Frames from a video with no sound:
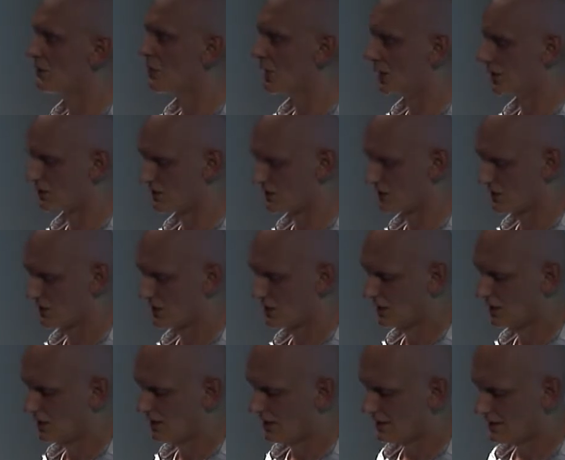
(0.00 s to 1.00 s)
bytes.
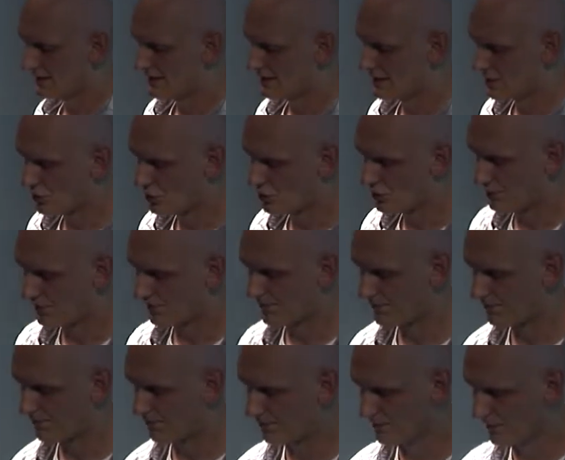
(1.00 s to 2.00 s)

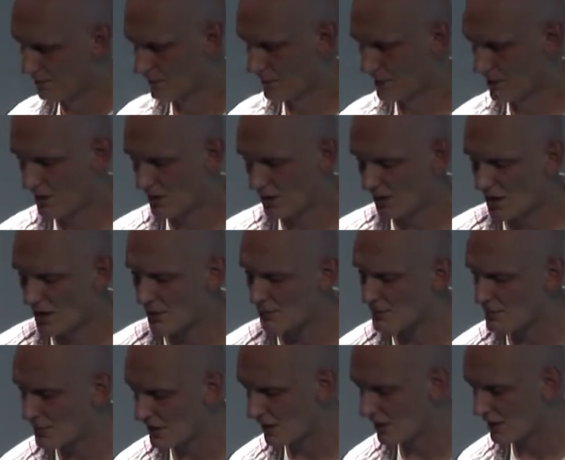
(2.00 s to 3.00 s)
So here
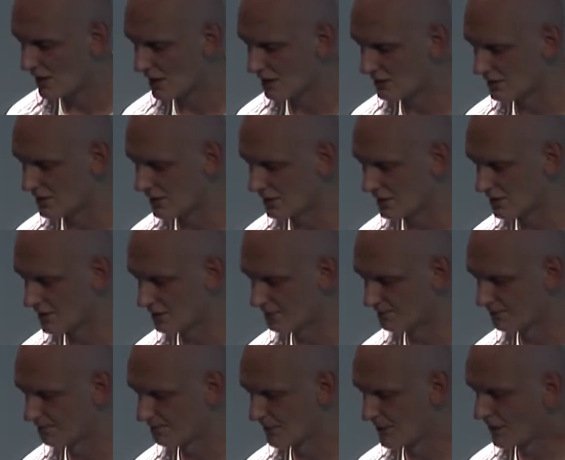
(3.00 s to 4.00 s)
comes the egg hunting.
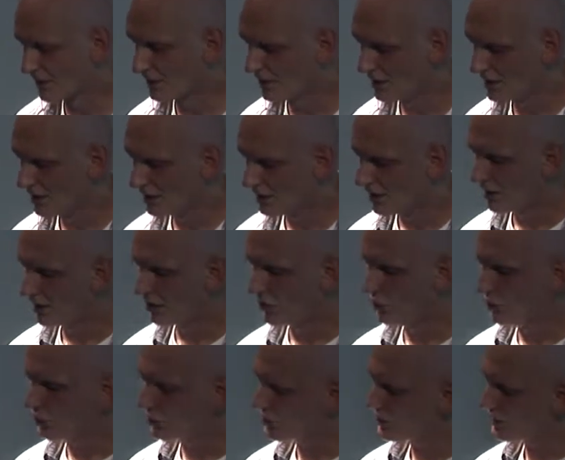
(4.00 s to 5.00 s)

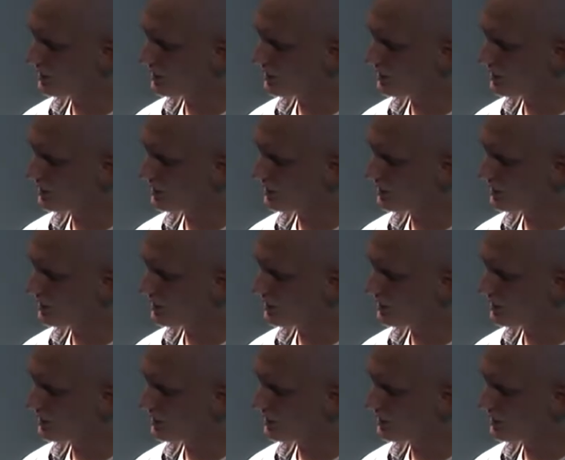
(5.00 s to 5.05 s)
You use